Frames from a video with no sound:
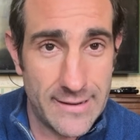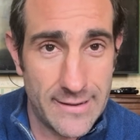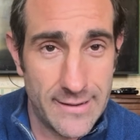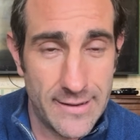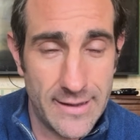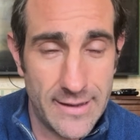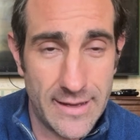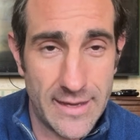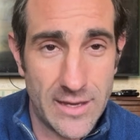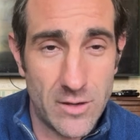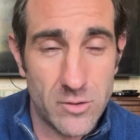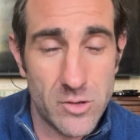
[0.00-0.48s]

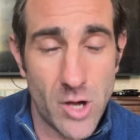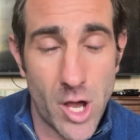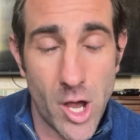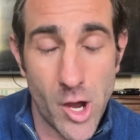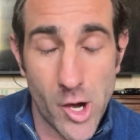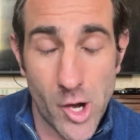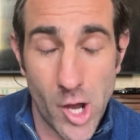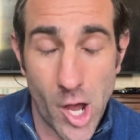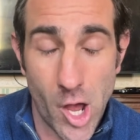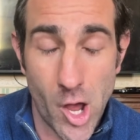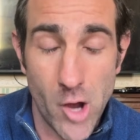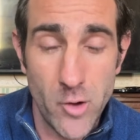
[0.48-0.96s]
He'll
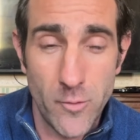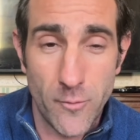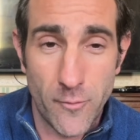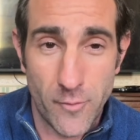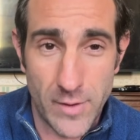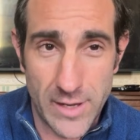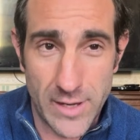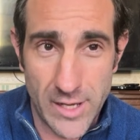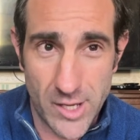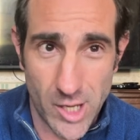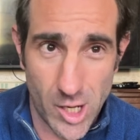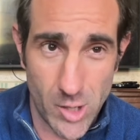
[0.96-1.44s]
hopefully
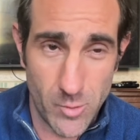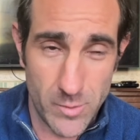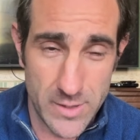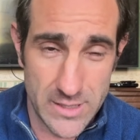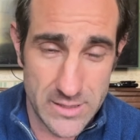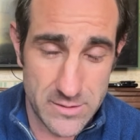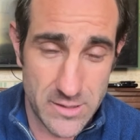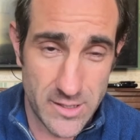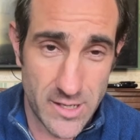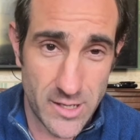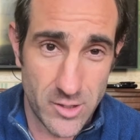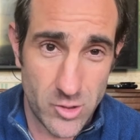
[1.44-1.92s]
cope with this
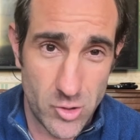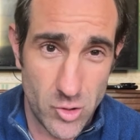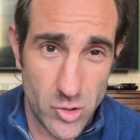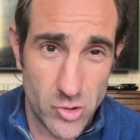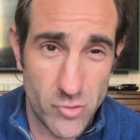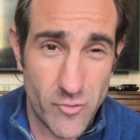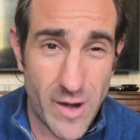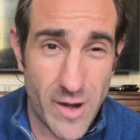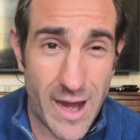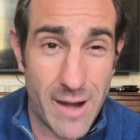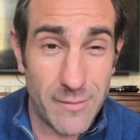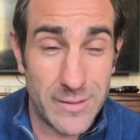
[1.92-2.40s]
good ground.